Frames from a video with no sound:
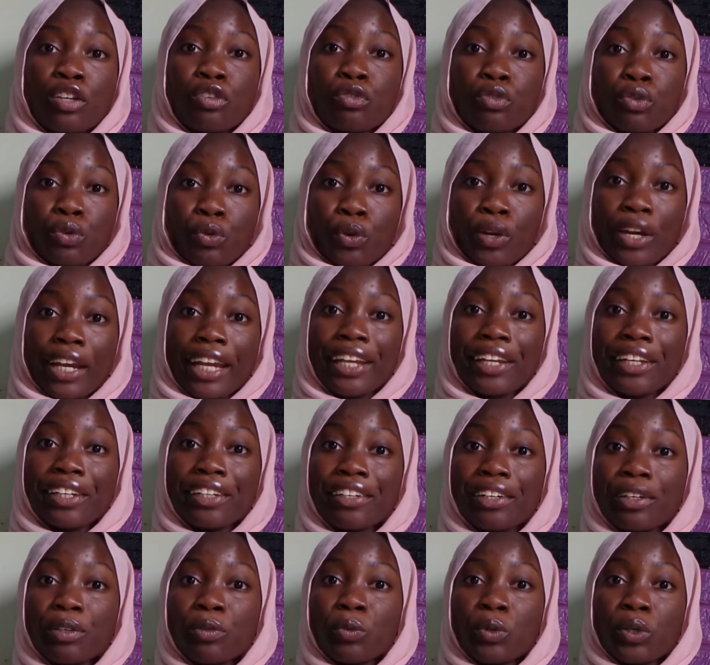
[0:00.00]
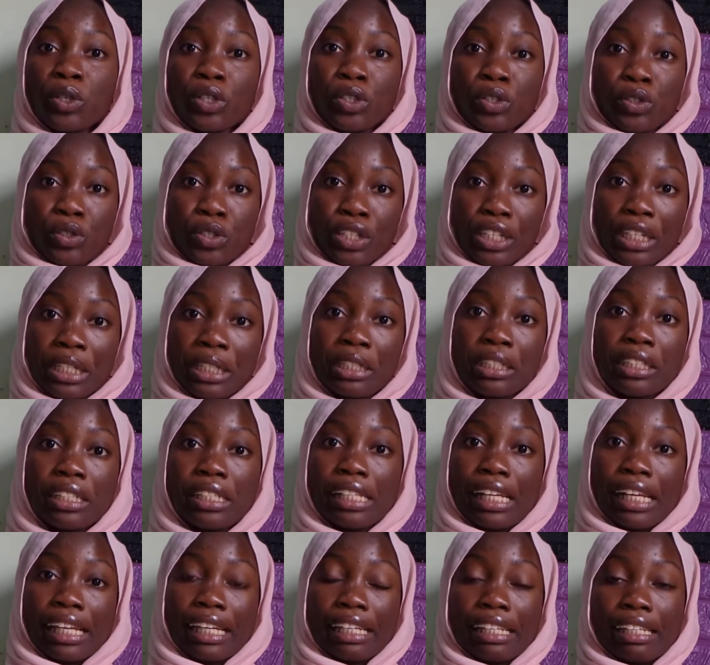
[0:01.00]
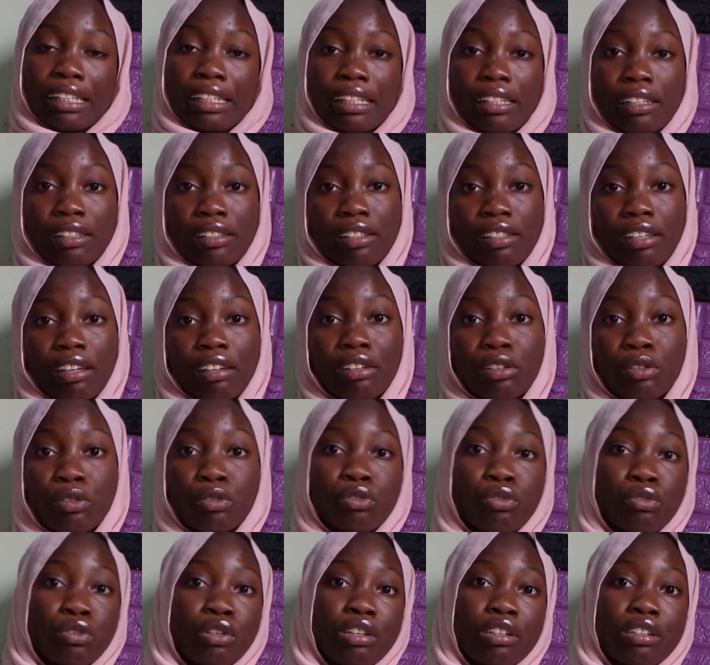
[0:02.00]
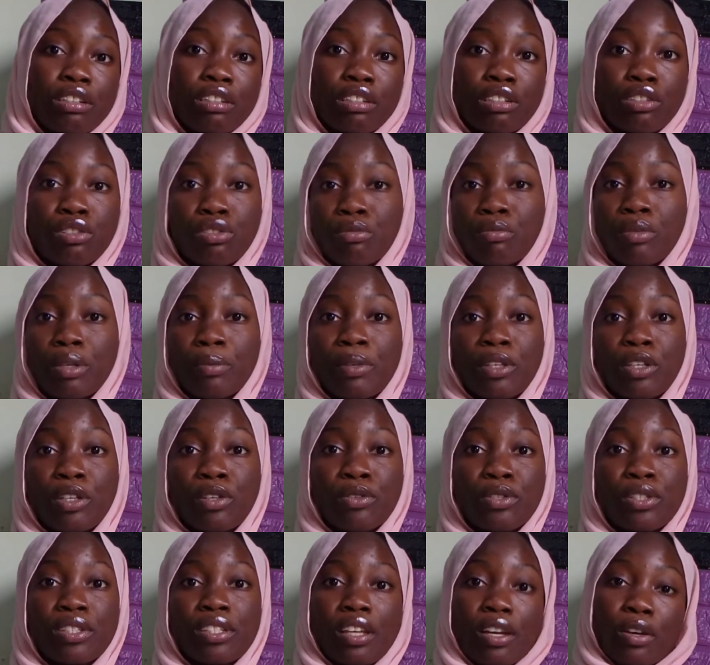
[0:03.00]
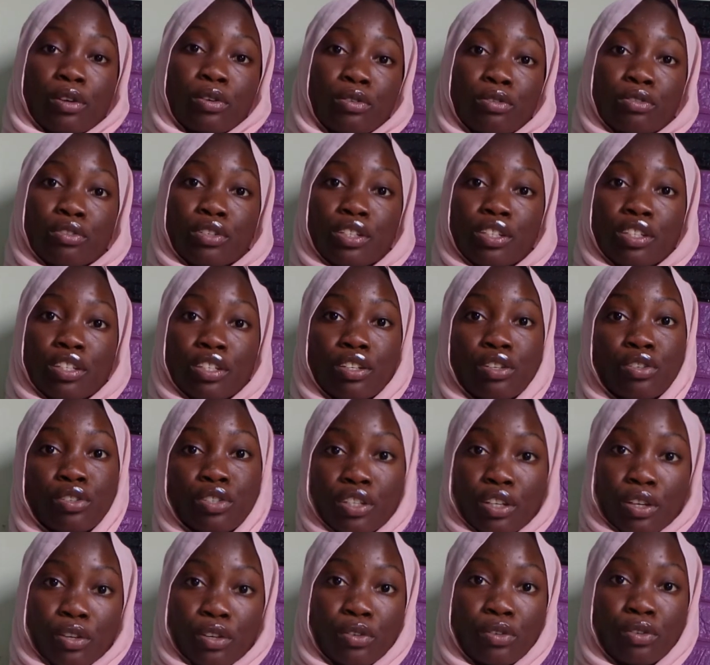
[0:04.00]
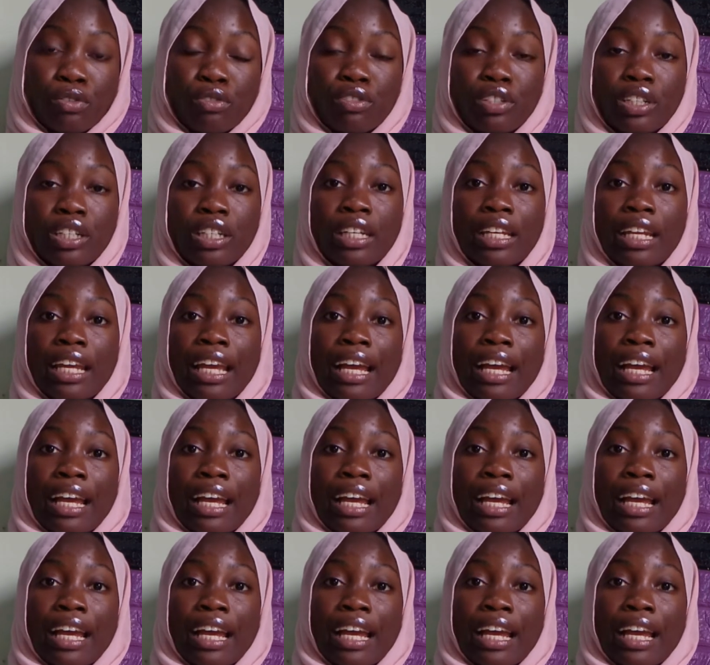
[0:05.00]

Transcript: drawing and what you need, like technical drawing in maybe your secondary, senior secondary,